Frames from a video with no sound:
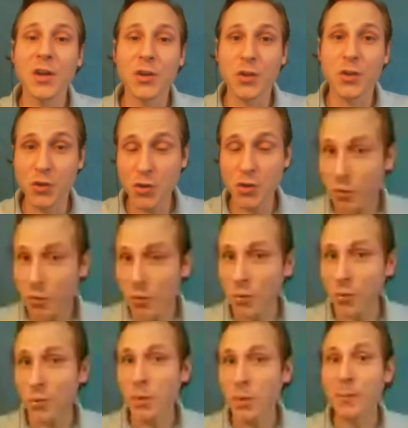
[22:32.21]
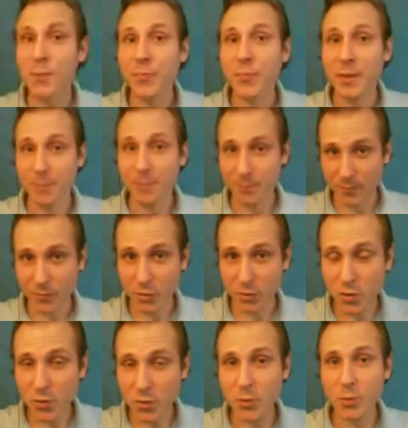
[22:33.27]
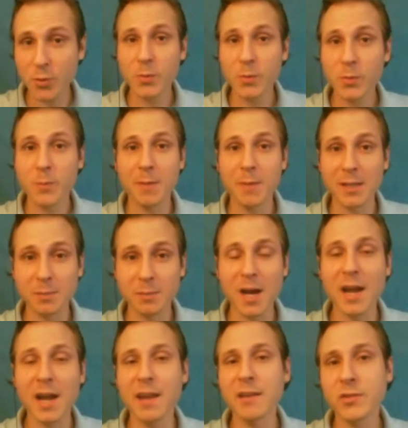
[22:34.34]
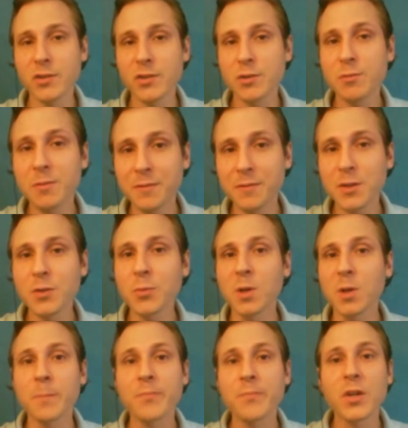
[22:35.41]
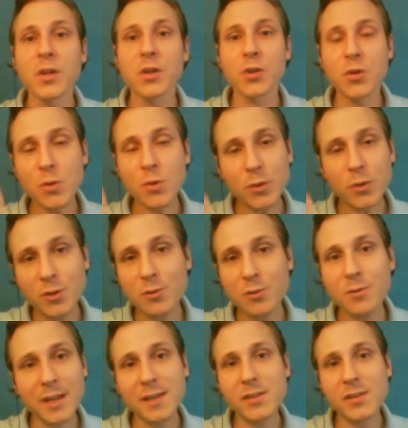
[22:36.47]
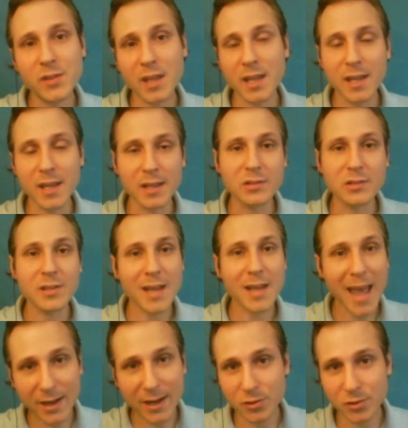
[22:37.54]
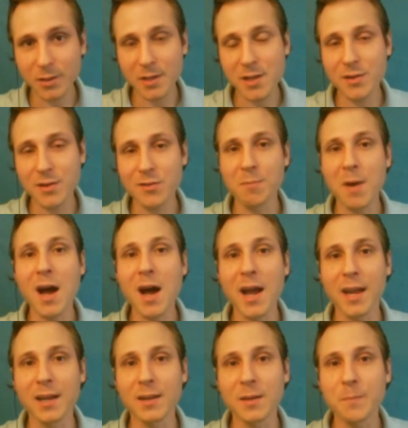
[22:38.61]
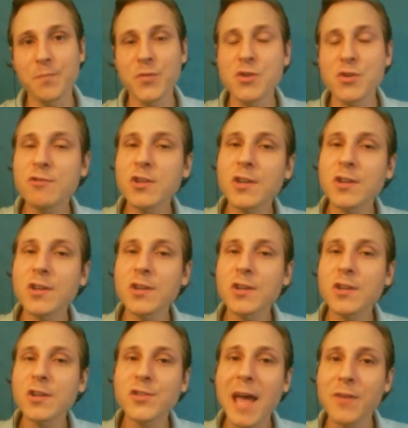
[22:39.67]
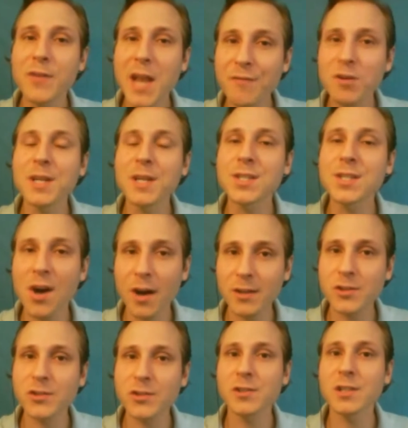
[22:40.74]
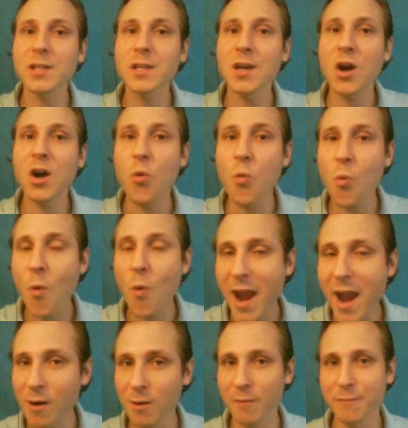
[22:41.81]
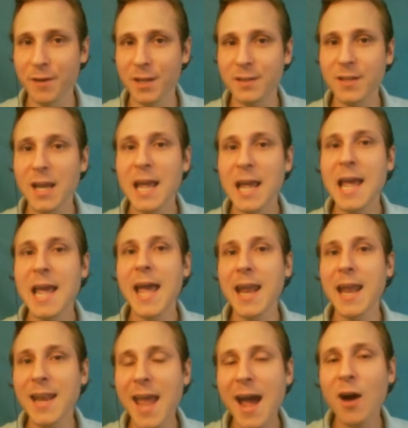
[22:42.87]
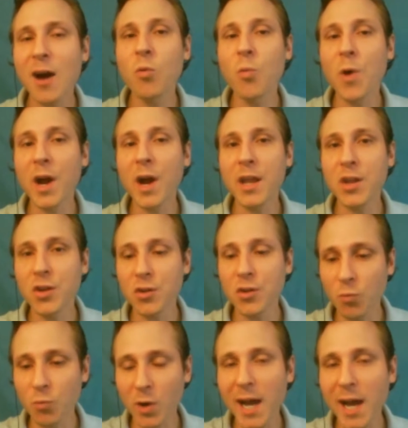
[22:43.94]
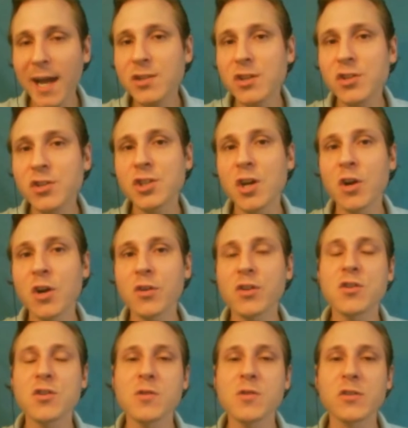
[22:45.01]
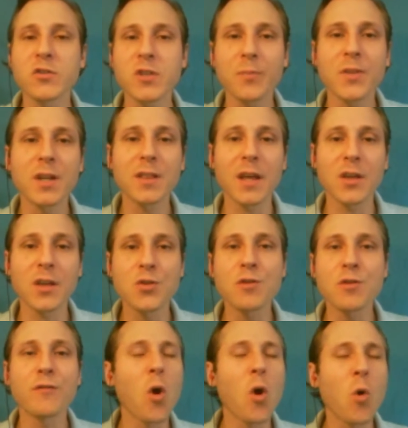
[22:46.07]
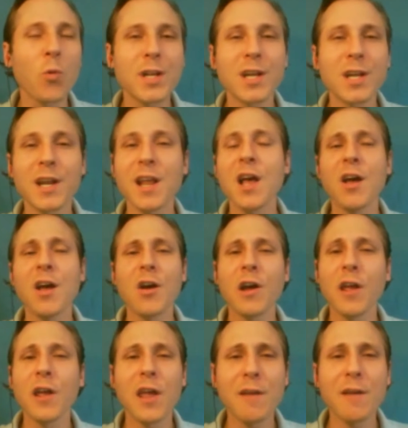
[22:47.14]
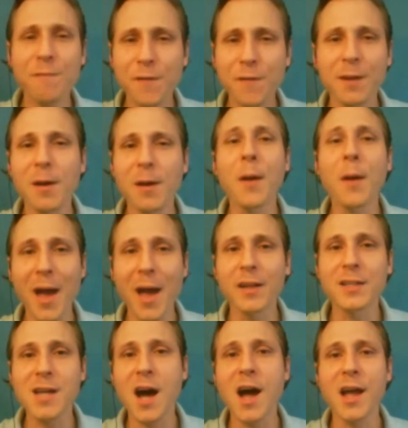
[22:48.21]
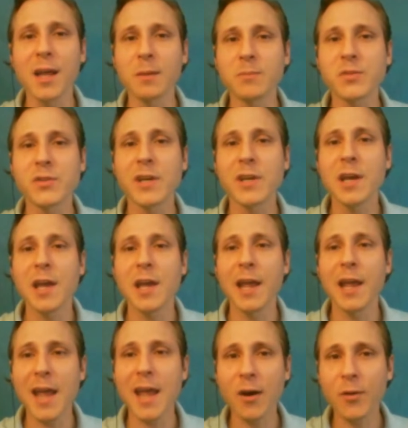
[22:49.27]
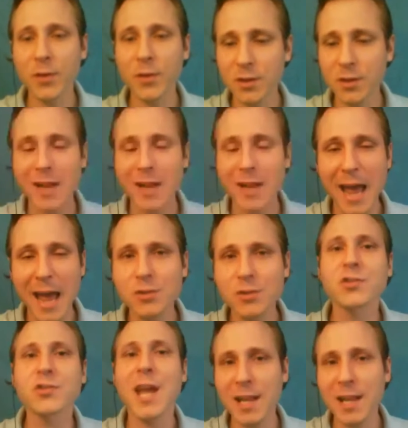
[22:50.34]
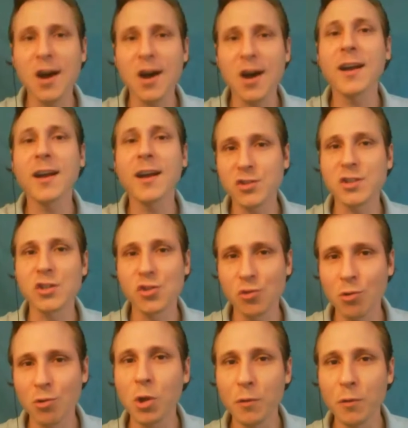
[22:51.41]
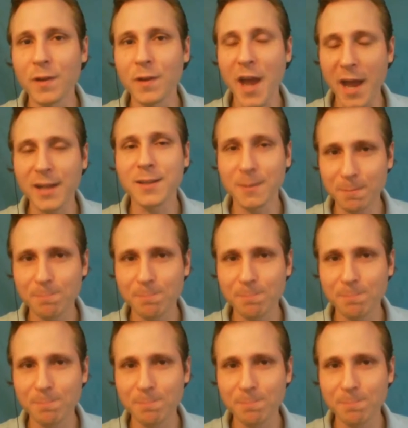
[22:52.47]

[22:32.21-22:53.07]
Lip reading: You, Master Baez, and you, the viewer, you do these things naturally in your mind. You just have never been consciously aware of it. And now what I just showed you is something that you've already done an infinite amount of times. And now you're just gaining conscious control over that.